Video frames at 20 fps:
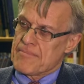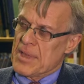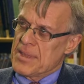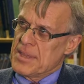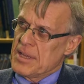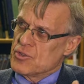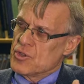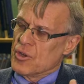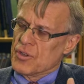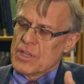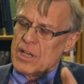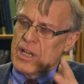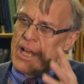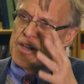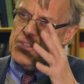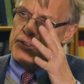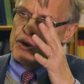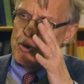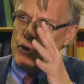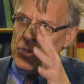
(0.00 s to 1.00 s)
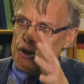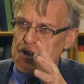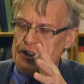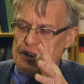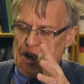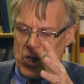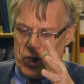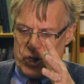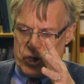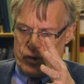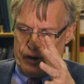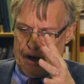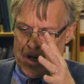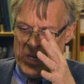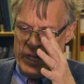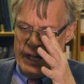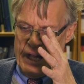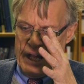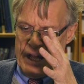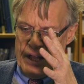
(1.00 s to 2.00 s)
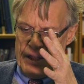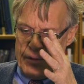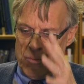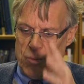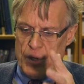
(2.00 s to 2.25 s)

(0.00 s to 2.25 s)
I think during the last quarter century, the